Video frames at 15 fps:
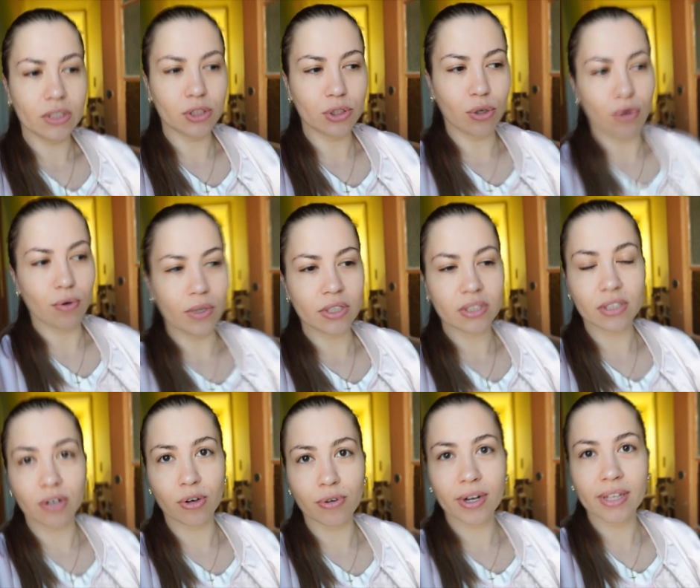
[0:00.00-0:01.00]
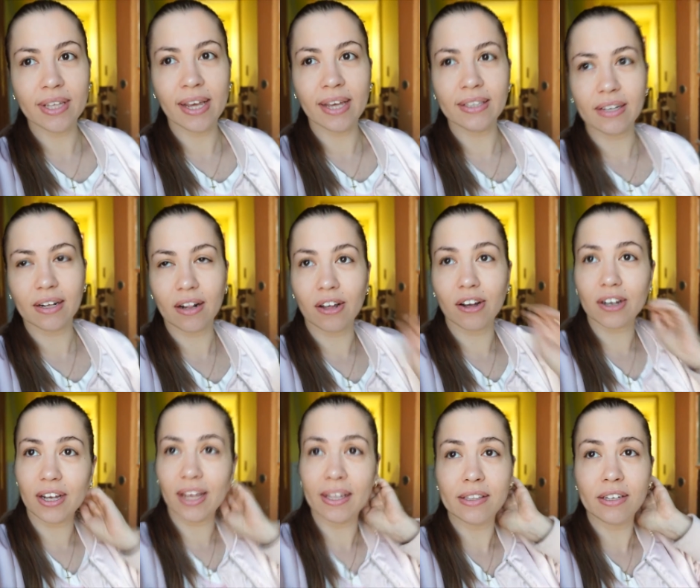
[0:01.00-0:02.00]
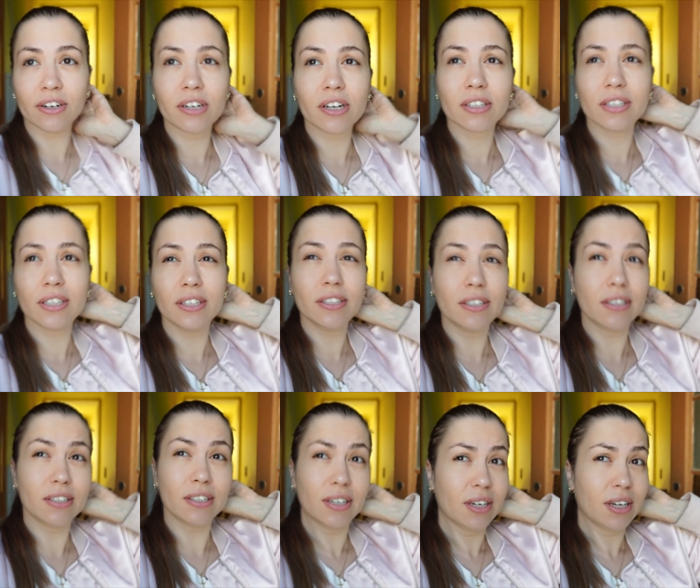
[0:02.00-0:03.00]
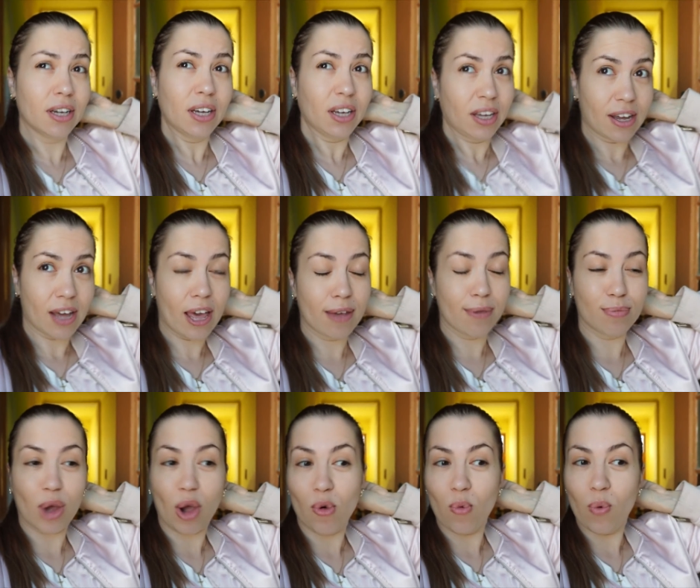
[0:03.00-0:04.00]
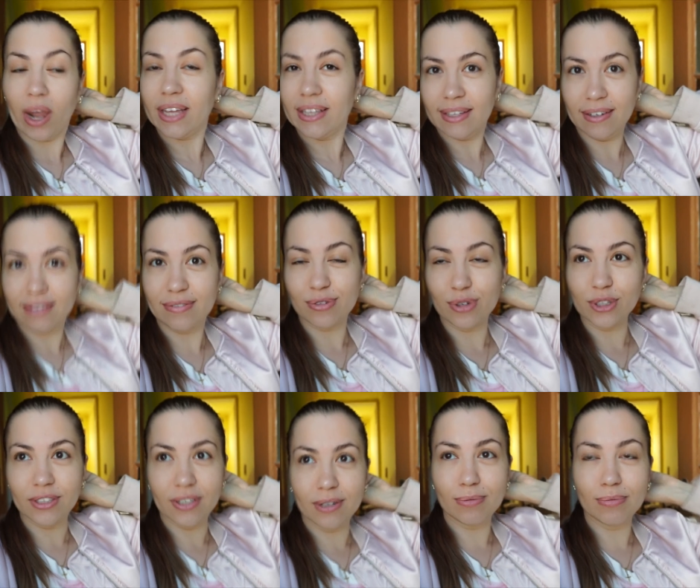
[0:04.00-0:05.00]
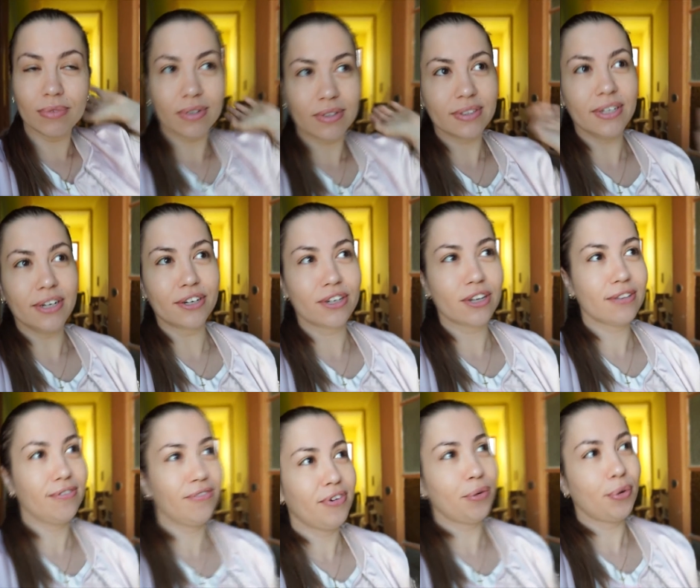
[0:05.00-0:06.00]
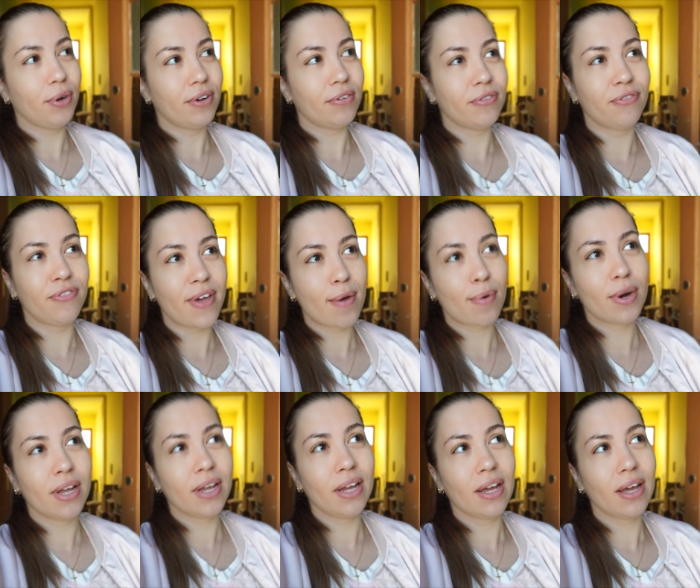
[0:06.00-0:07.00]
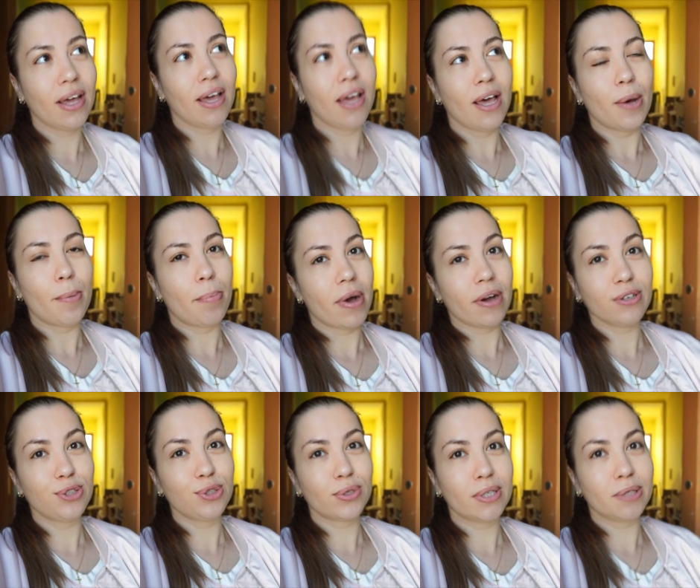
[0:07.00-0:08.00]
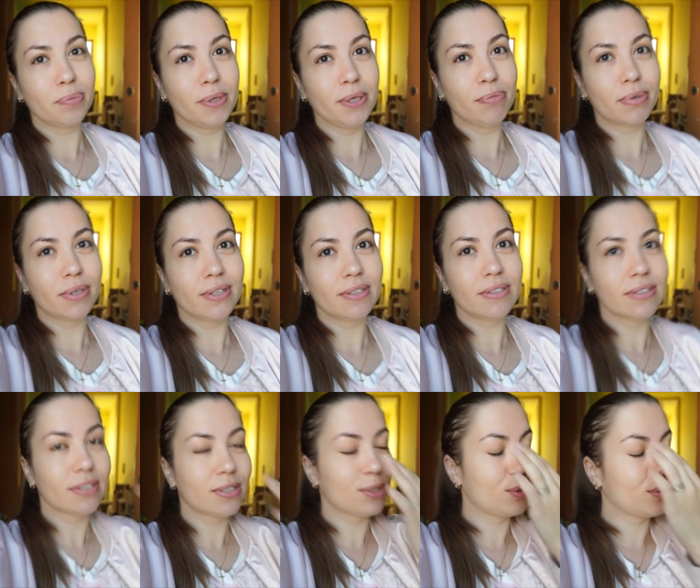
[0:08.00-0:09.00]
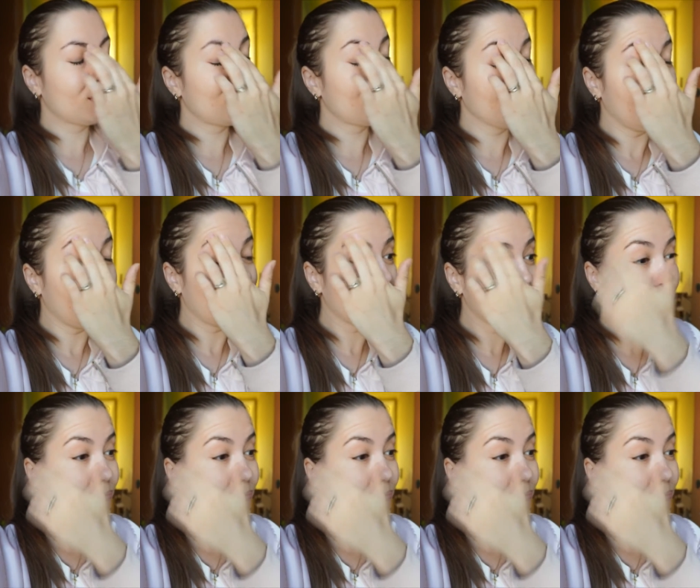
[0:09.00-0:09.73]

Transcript: So it's already 8 o'clock and they're not here. I'm waiting for them. They're not very punctual people, so yeah,